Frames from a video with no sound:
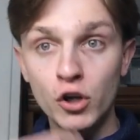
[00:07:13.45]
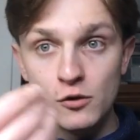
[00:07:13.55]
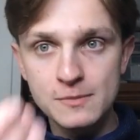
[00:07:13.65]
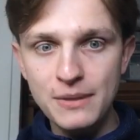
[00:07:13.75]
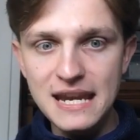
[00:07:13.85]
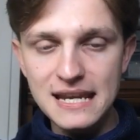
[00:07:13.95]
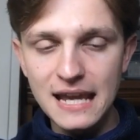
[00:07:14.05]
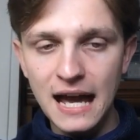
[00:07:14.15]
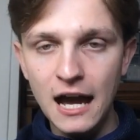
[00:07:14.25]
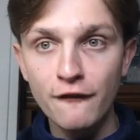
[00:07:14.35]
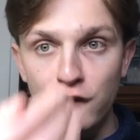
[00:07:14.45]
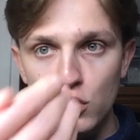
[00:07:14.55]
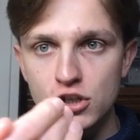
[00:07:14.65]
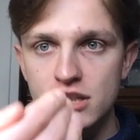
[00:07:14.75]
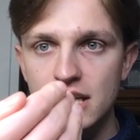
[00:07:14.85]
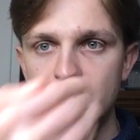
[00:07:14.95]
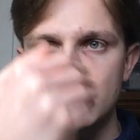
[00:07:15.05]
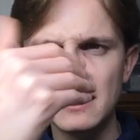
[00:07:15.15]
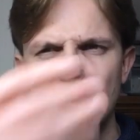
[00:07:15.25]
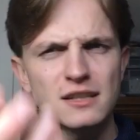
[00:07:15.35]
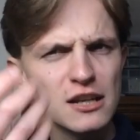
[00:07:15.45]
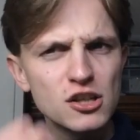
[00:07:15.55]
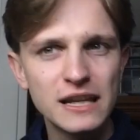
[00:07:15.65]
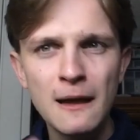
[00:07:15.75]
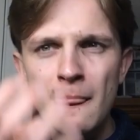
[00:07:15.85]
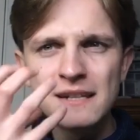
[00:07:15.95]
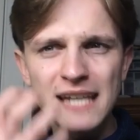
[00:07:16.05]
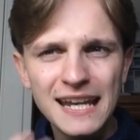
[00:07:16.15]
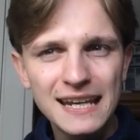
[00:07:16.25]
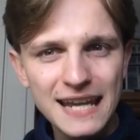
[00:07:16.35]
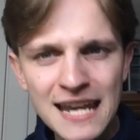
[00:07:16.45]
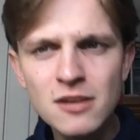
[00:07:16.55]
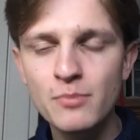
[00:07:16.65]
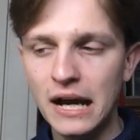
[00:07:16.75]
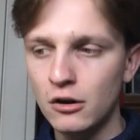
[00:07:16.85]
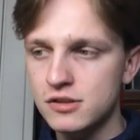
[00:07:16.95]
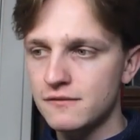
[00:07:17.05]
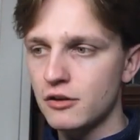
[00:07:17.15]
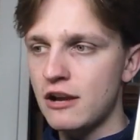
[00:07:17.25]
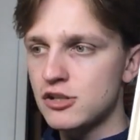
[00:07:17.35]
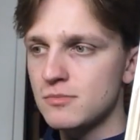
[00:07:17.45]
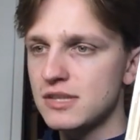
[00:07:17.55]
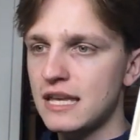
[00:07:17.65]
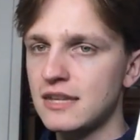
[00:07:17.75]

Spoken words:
who has been fortunate enough to be essentially taken in by lots of the Greshams,